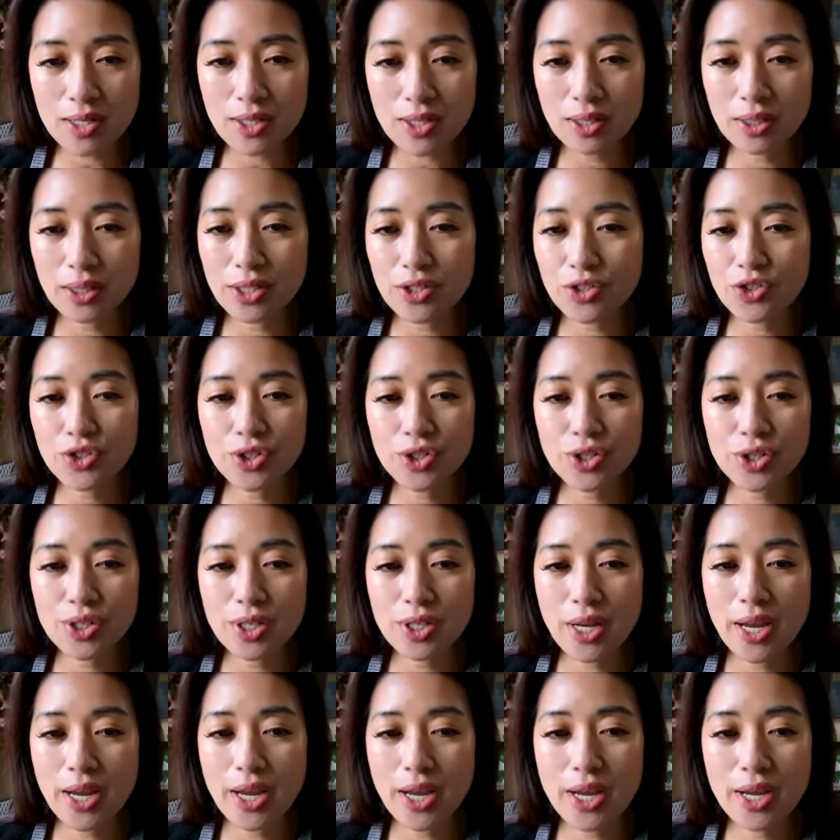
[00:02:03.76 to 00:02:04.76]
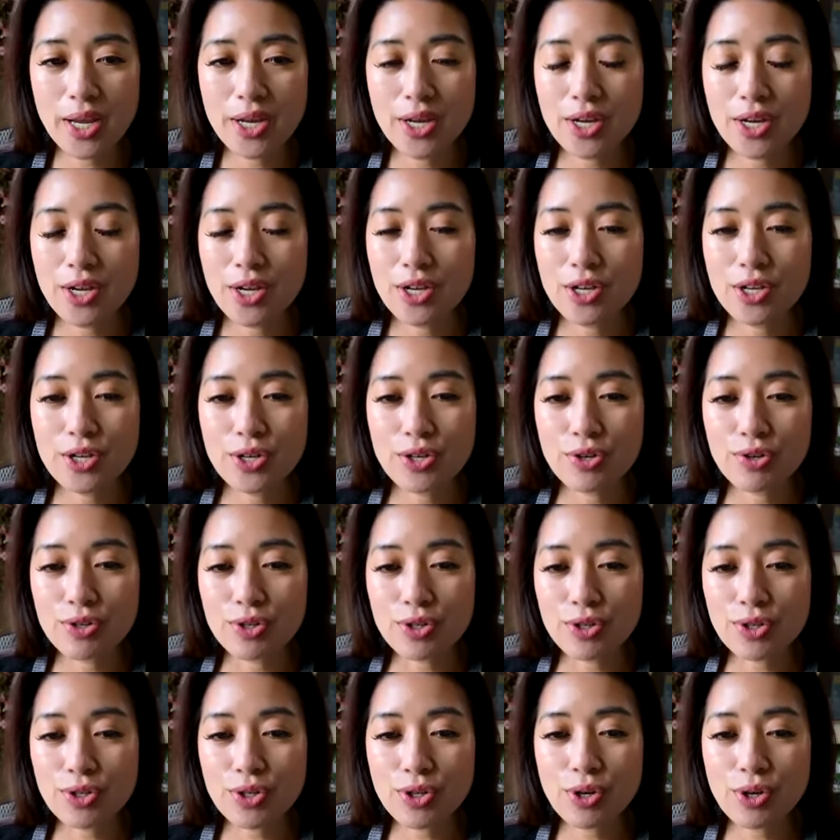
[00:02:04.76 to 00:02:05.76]
So let's just say
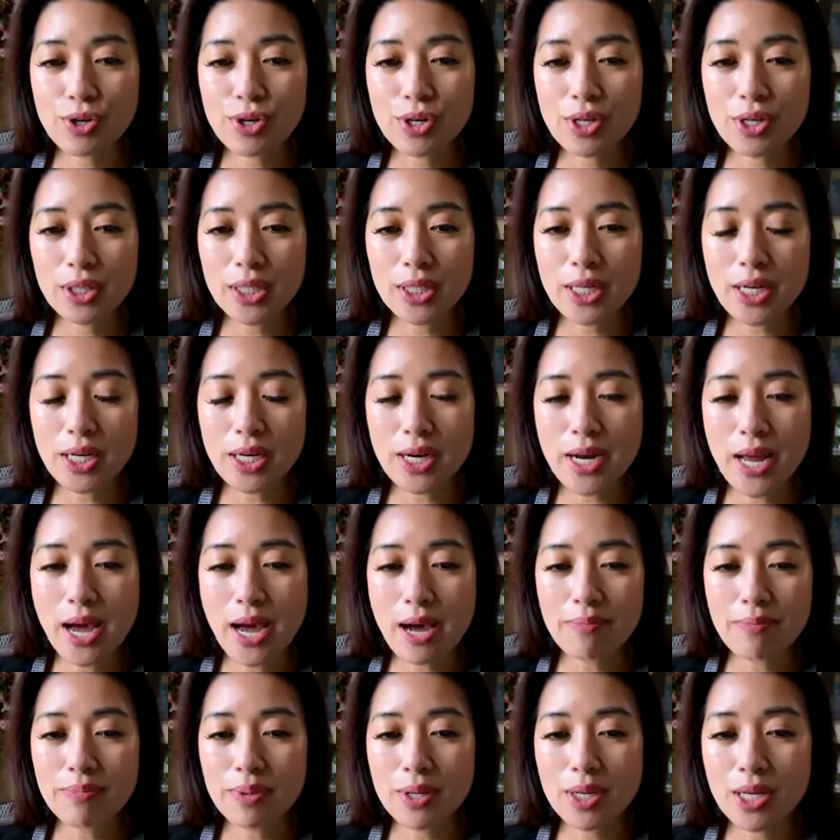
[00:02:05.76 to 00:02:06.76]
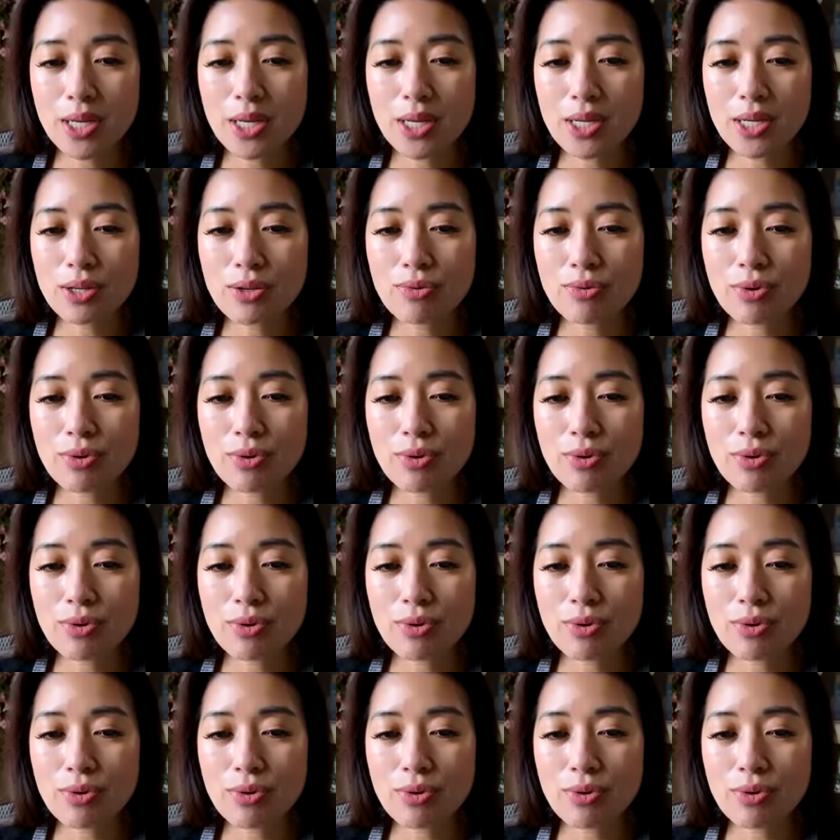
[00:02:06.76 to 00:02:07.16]
you're totally unhappy,